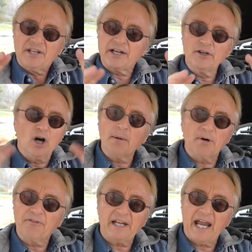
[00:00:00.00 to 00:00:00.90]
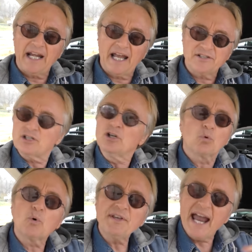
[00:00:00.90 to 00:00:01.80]
that a normal V eight engine
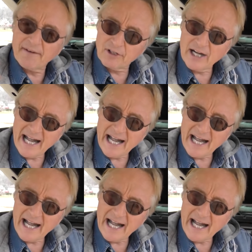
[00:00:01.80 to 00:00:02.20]
would never